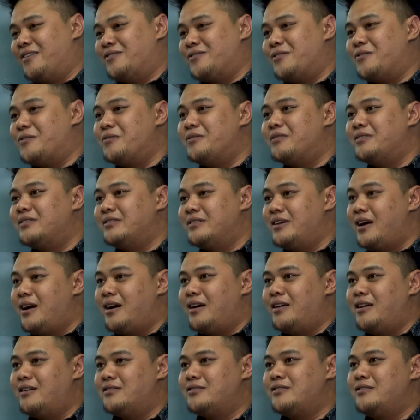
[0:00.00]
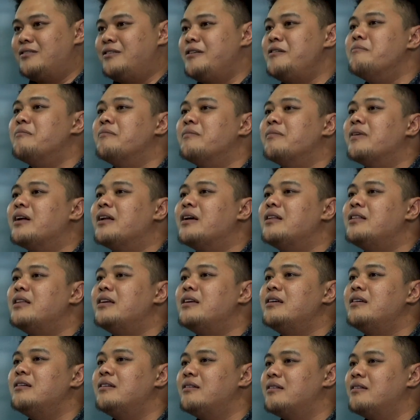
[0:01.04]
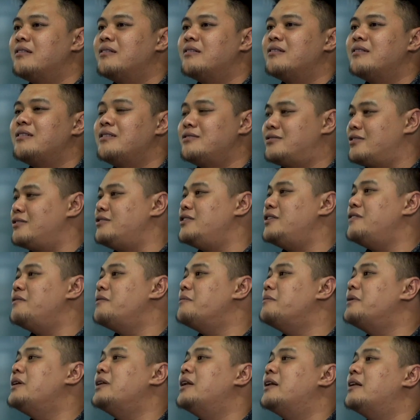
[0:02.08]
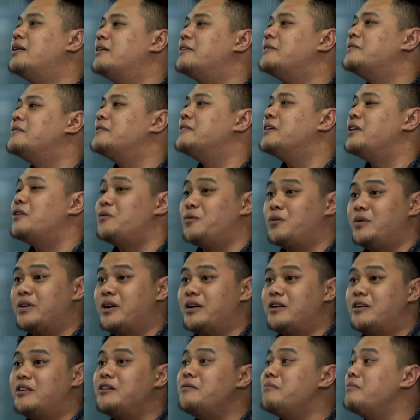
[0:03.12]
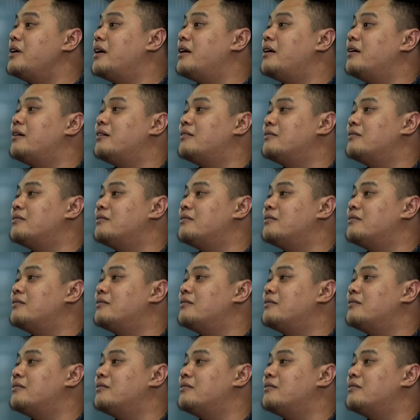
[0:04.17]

So that's a dream, and I think it's achievable if we can dream big.